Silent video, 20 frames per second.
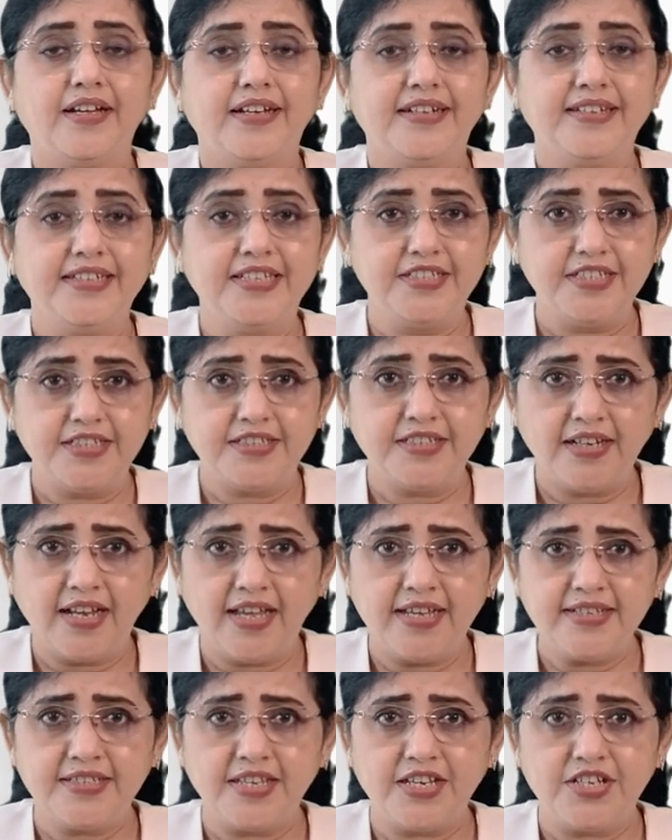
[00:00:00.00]

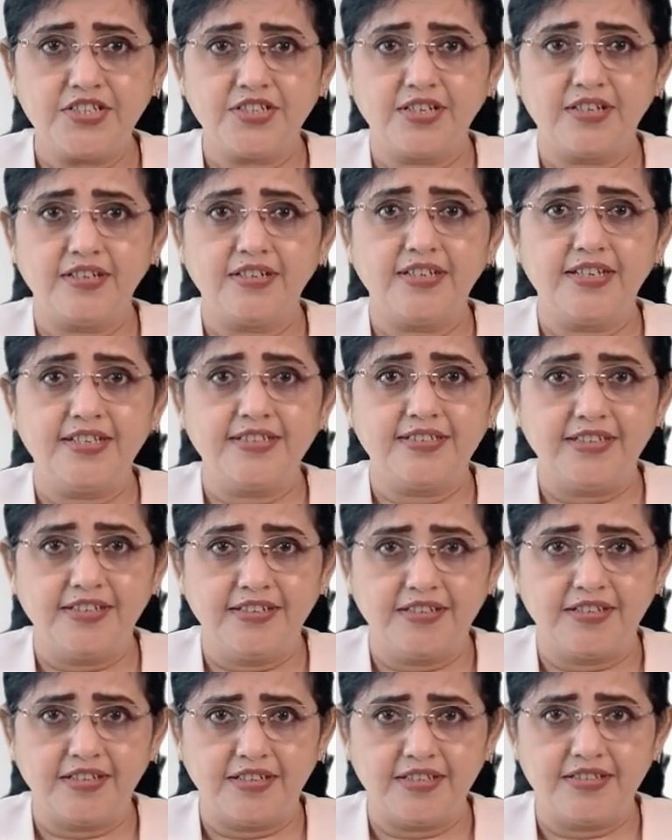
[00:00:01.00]
Digitalization is
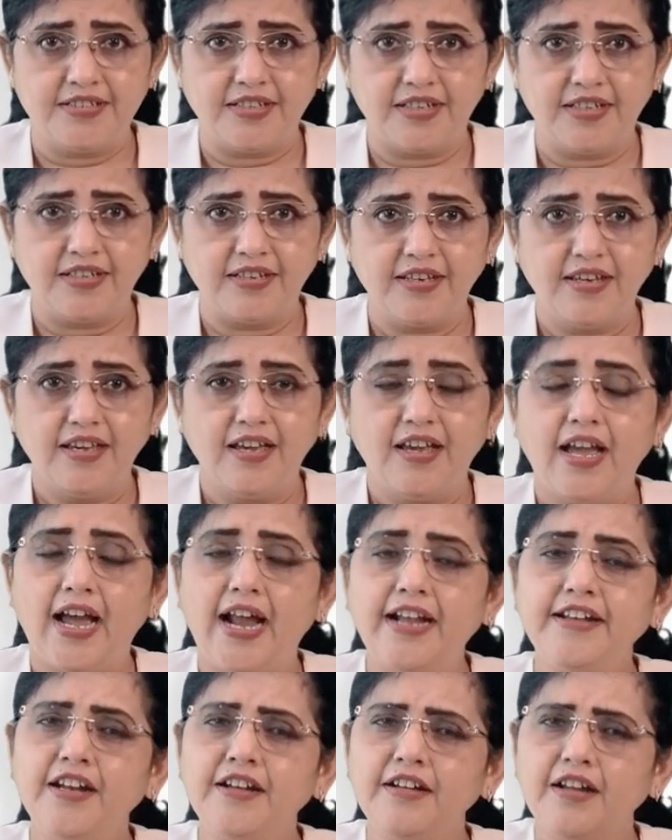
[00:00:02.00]
increasing
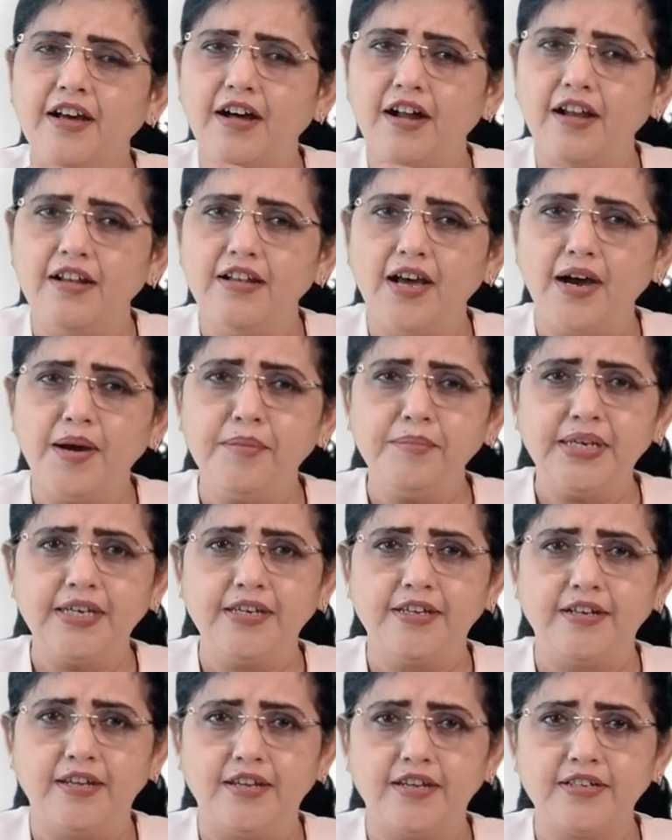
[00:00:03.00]
at an
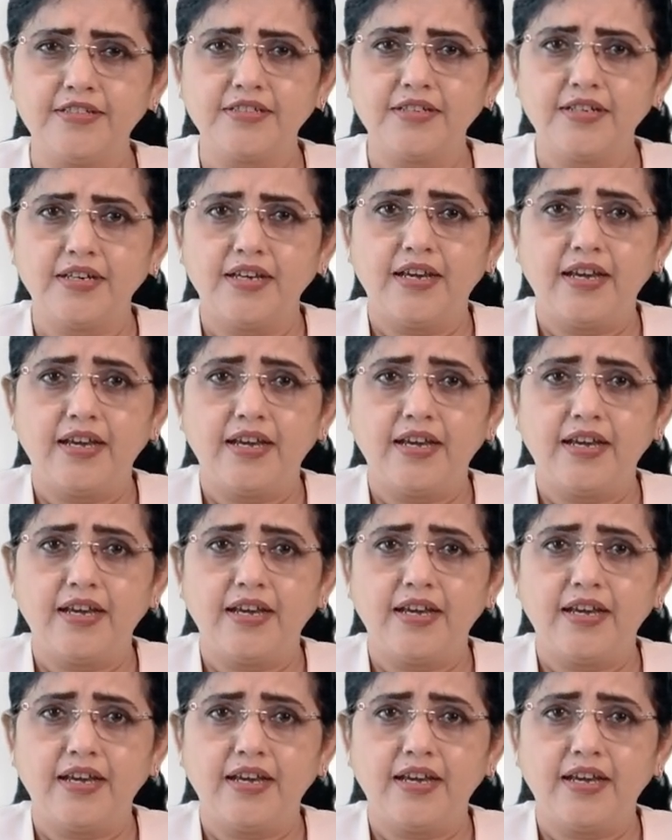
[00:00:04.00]
alarming rate,